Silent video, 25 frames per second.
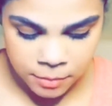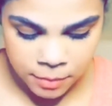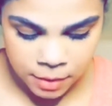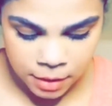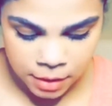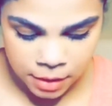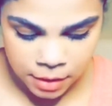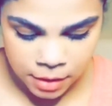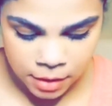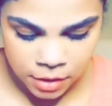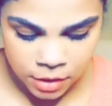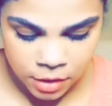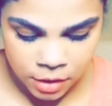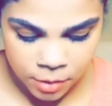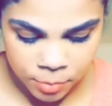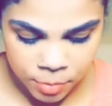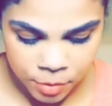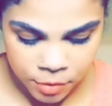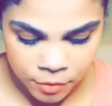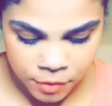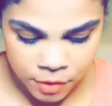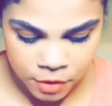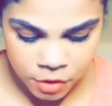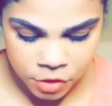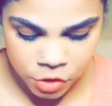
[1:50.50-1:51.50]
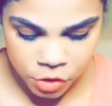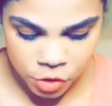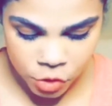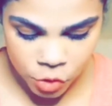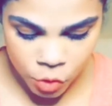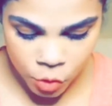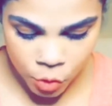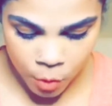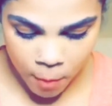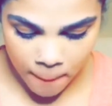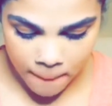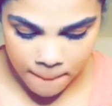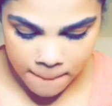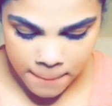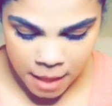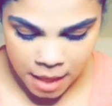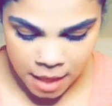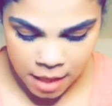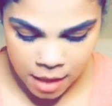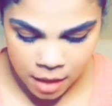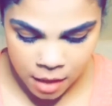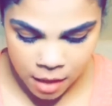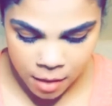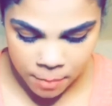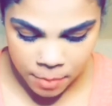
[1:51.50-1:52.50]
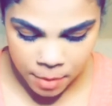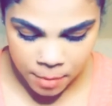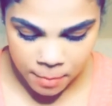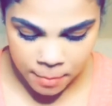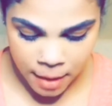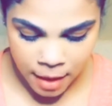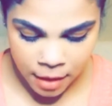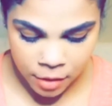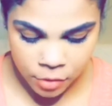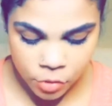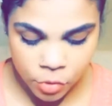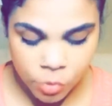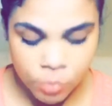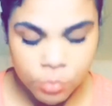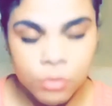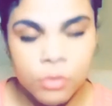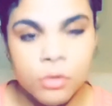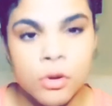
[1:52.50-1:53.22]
the Professional Makeup Micro Brow